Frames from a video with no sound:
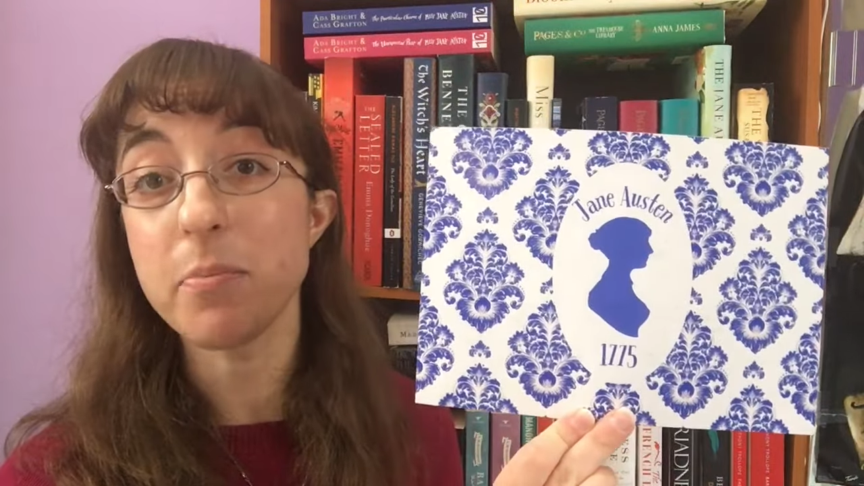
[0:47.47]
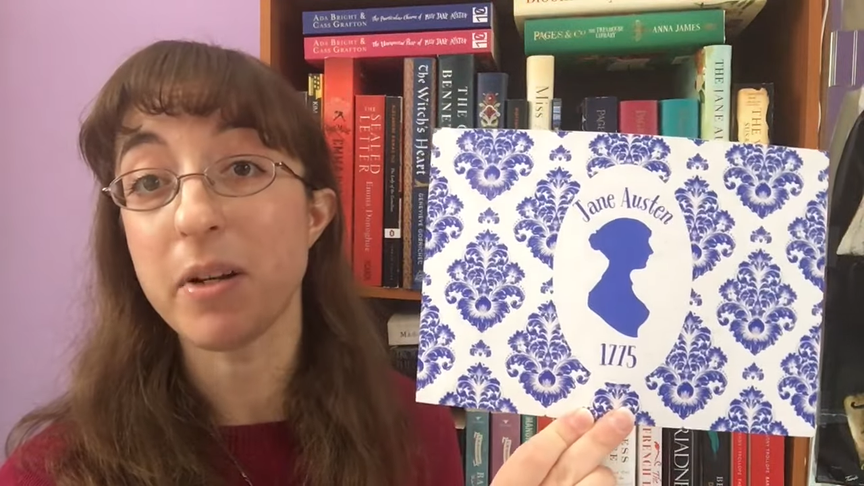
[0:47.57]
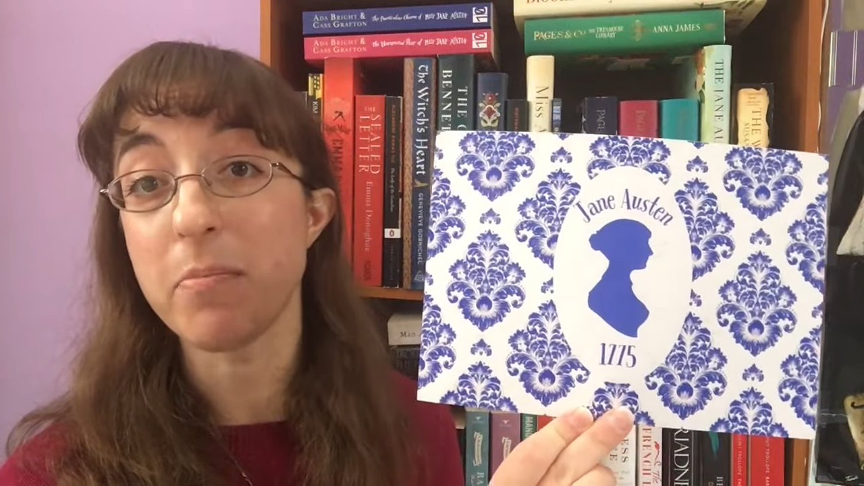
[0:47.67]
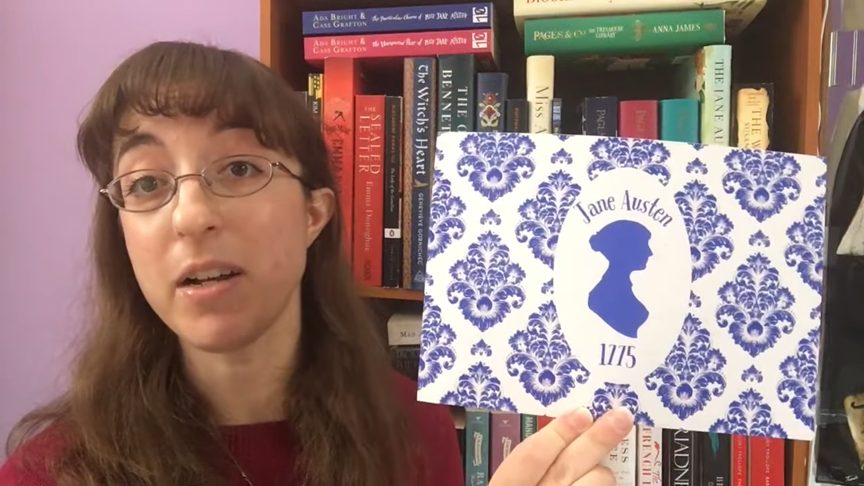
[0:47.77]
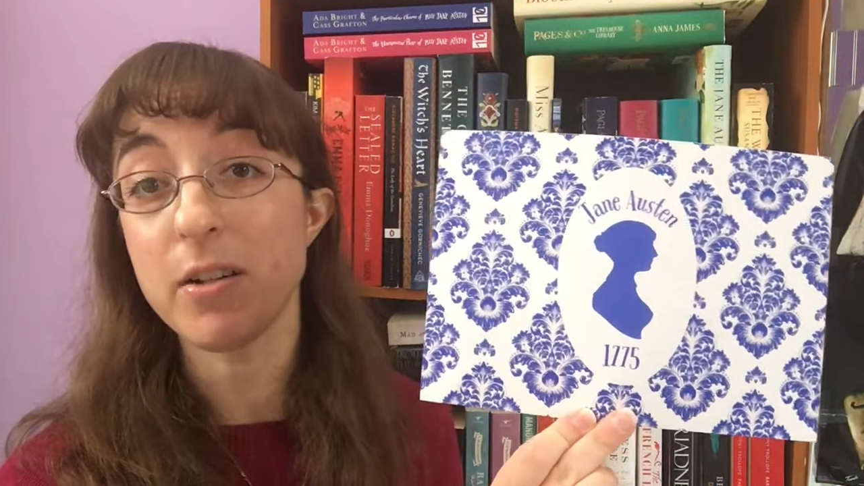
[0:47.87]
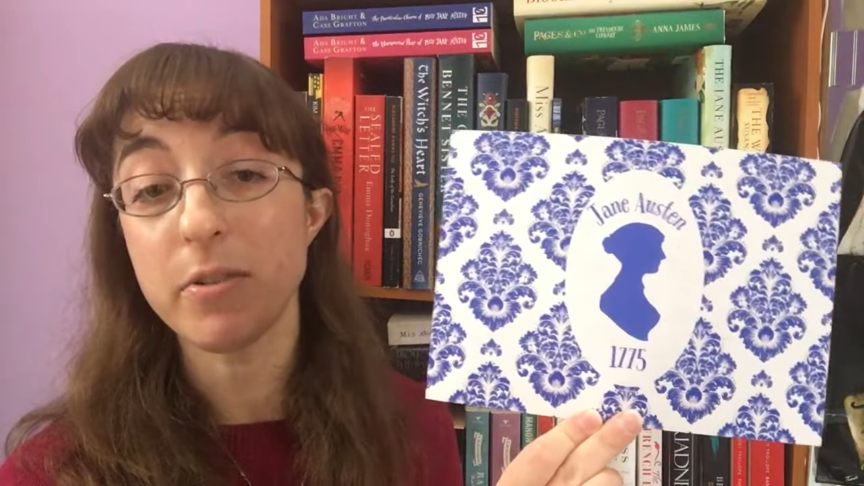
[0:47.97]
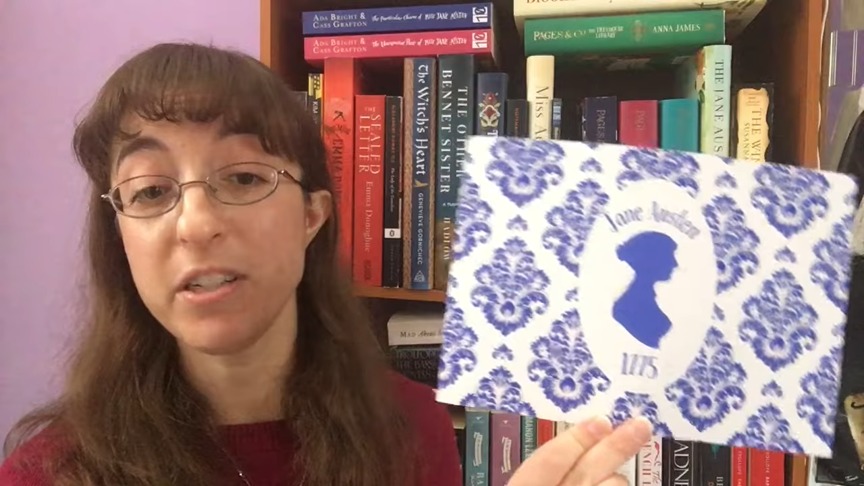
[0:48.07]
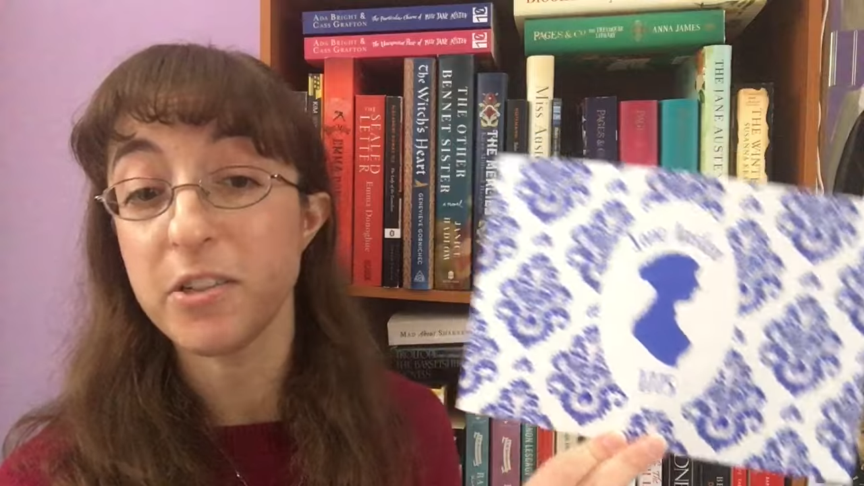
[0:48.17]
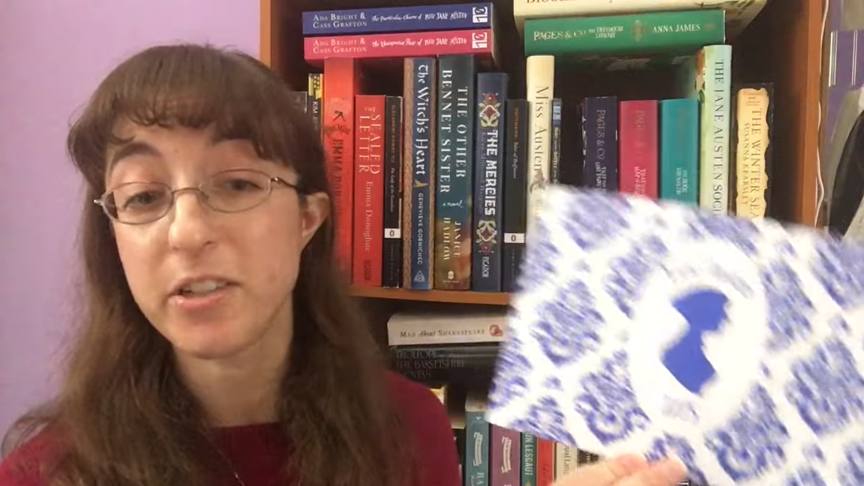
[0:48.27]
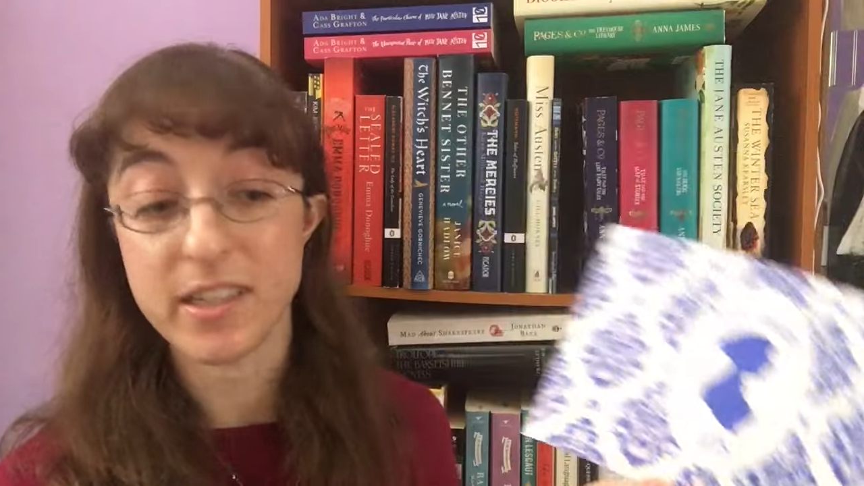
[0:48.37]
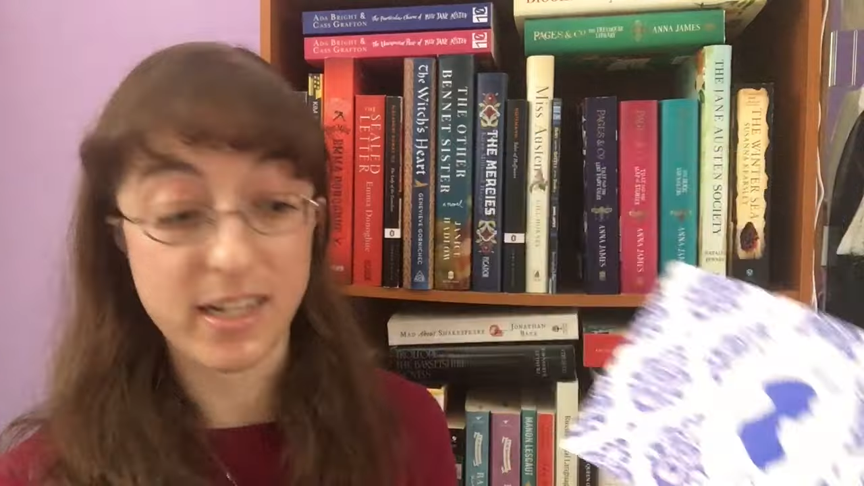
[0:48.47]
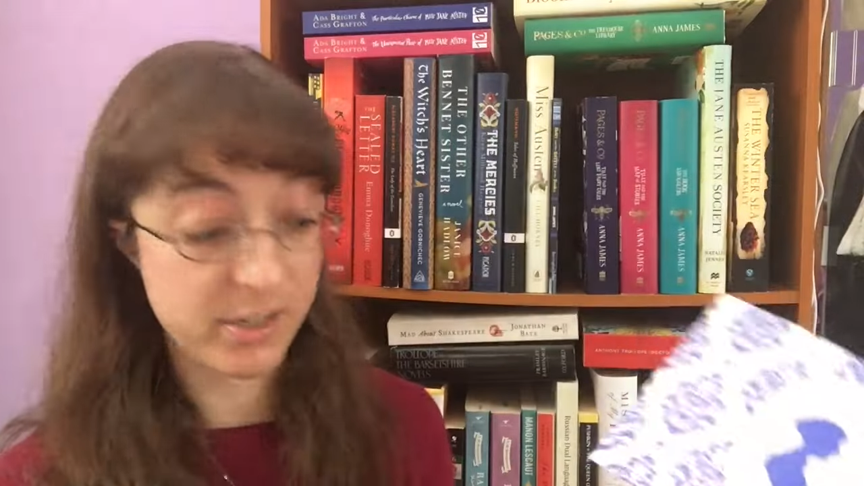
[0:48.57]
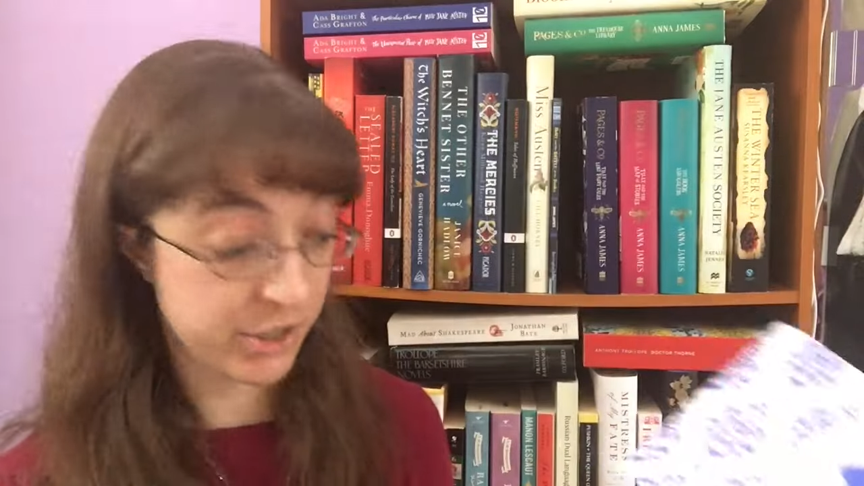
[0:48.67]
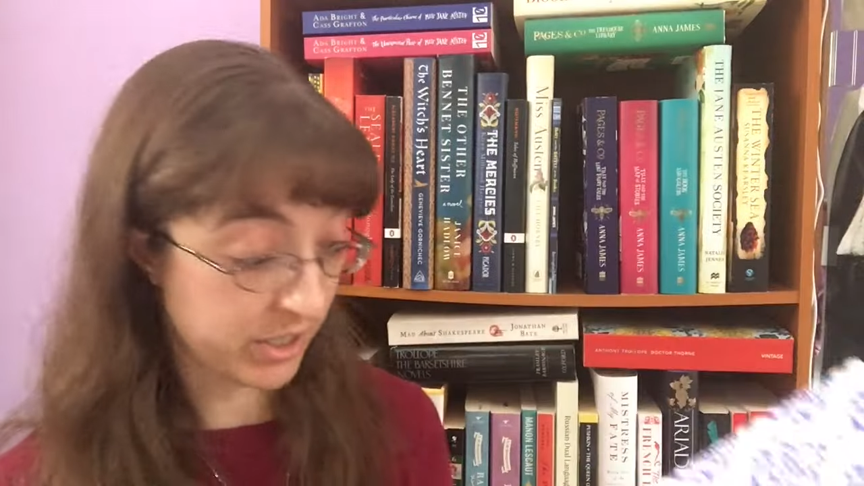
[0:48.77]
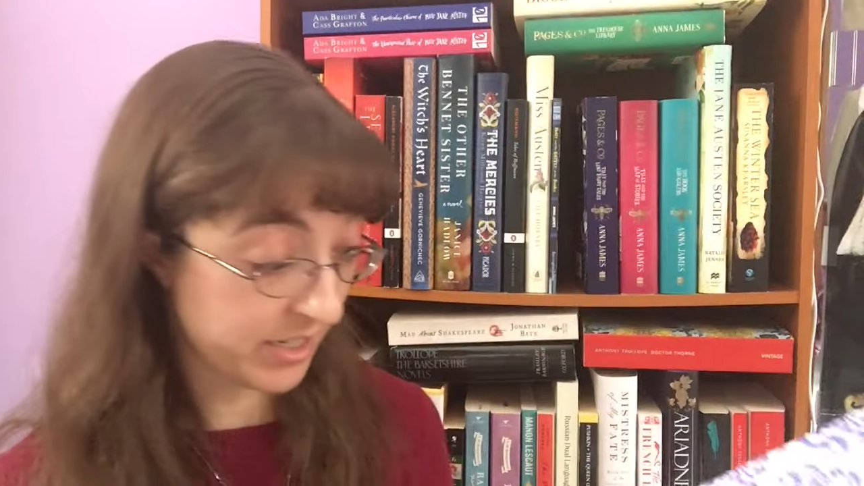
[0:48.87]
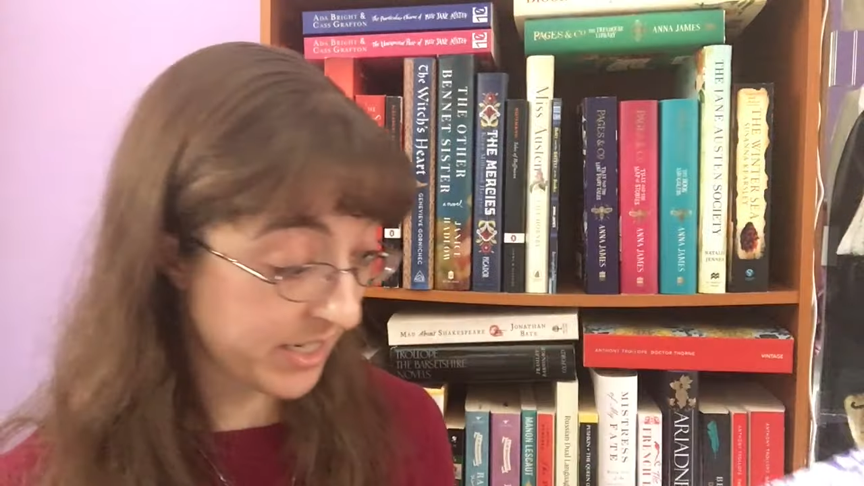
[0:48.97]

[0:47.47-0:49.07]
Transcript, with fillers: but I'm not going to look at that just